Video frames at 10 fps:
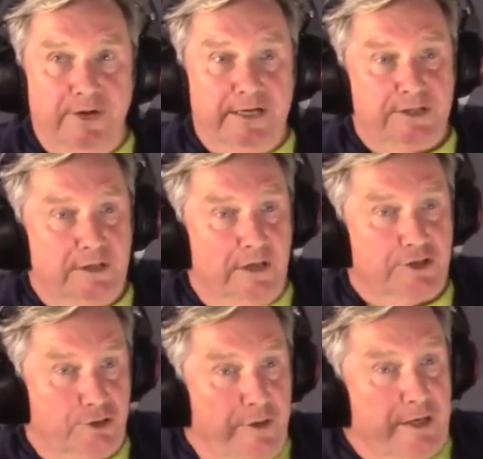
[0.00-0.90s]
a
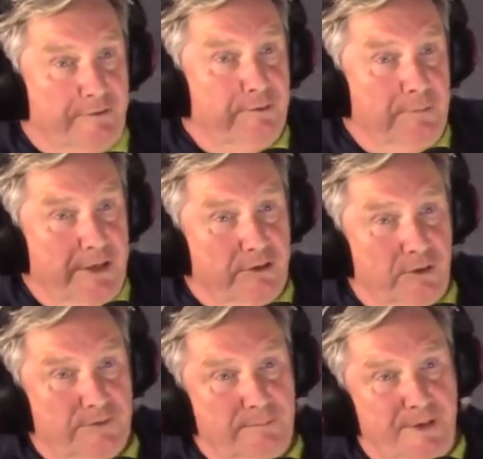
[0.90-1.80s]
screener for minor
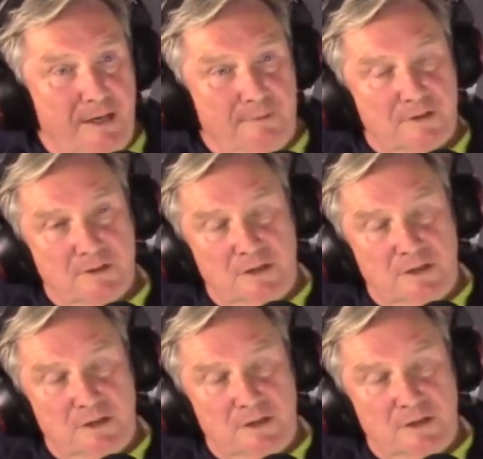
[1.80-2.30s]
cognitive impairment,